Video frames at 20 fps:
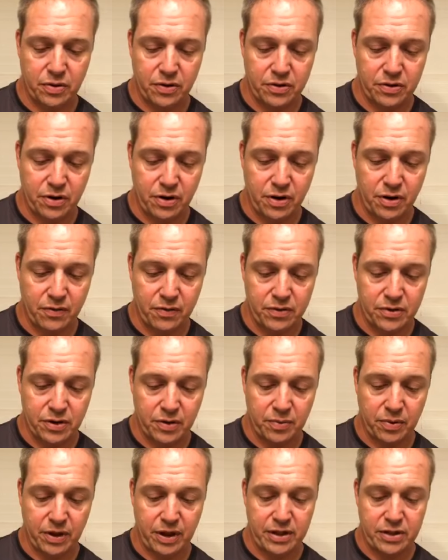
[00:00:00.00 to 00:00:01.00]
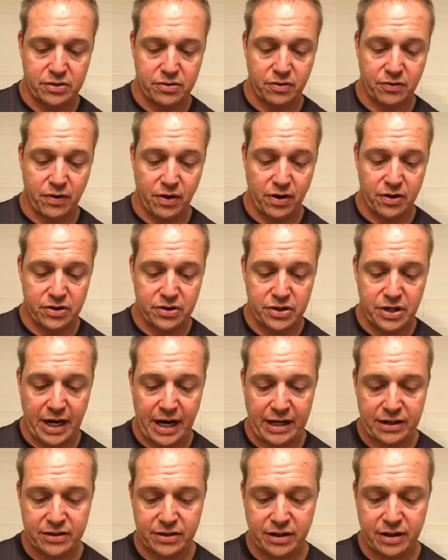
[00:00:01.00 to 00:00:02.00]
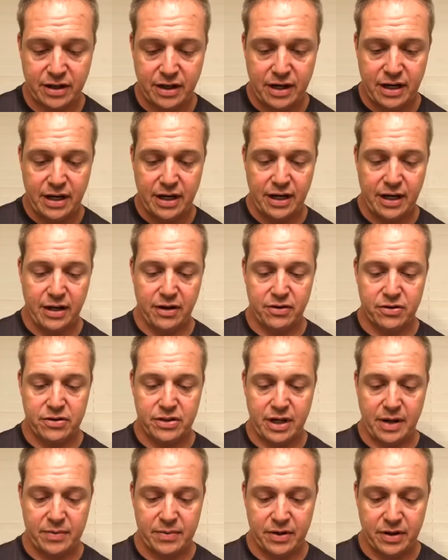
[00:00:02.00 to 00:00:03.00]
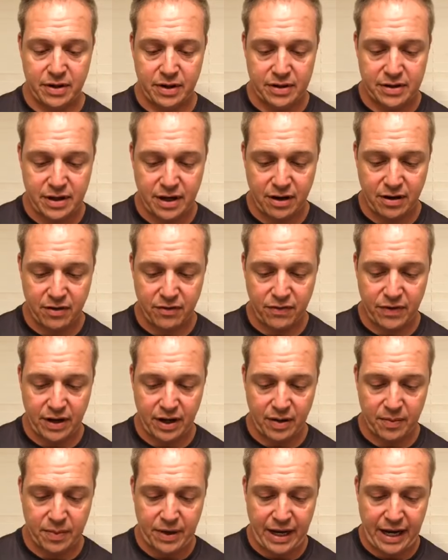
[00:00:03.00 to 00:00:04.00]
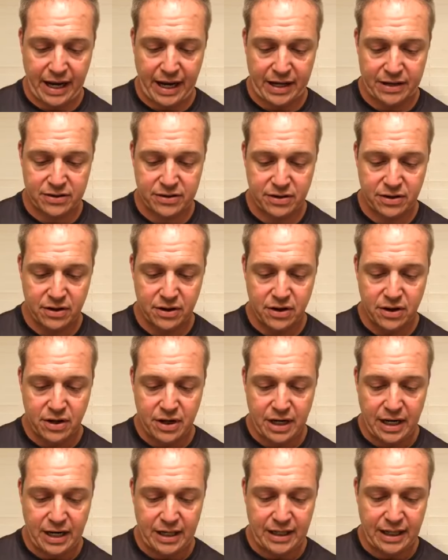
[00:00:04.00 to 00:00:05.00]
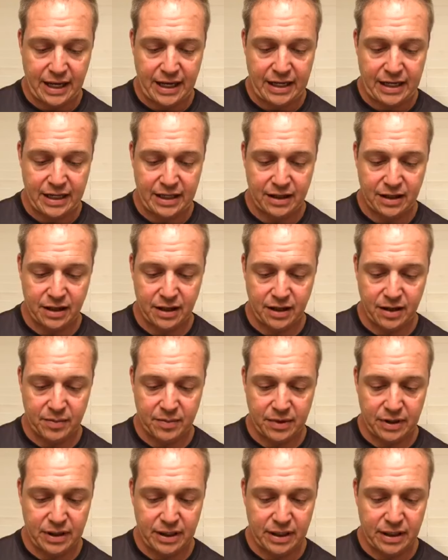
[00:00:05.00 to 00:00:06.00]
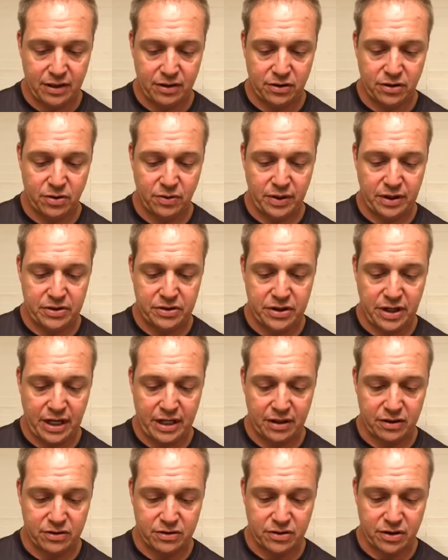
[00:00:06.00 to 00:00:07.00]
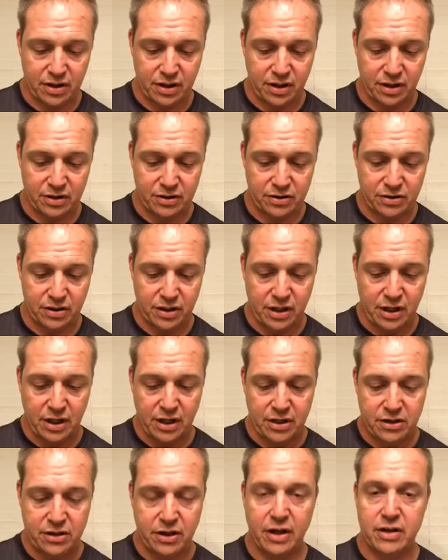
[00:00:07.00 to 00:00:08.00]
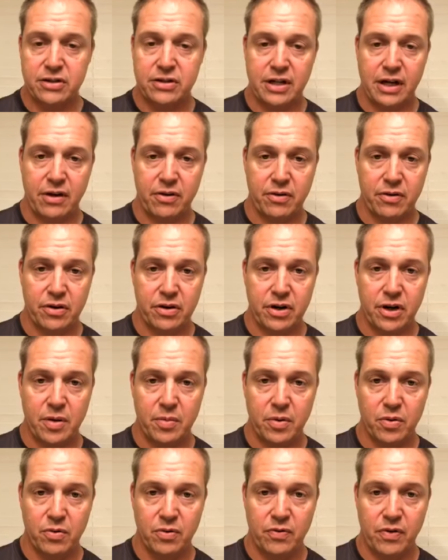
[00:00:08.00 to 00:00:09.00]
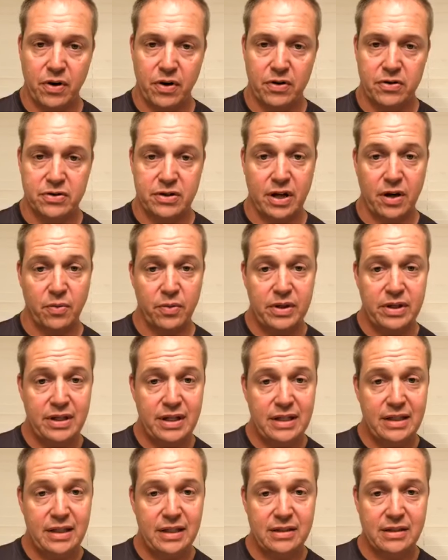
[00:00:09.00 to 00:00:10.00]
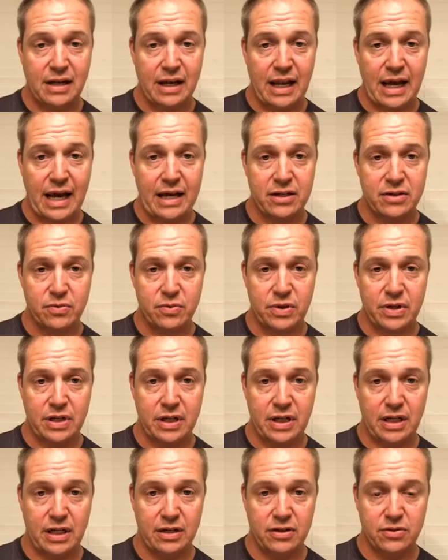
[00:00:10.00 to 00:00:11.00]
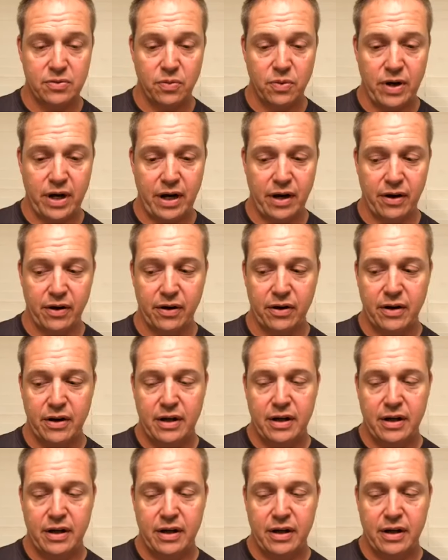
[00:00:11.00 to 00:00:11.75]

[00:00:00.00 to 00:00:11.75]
turnover took place. Travaris Jackson intercepted a Taravella pass, and that ended up leading to a Jalen Suggs touchdown on a double reverse. Now, we did this last week against Ware,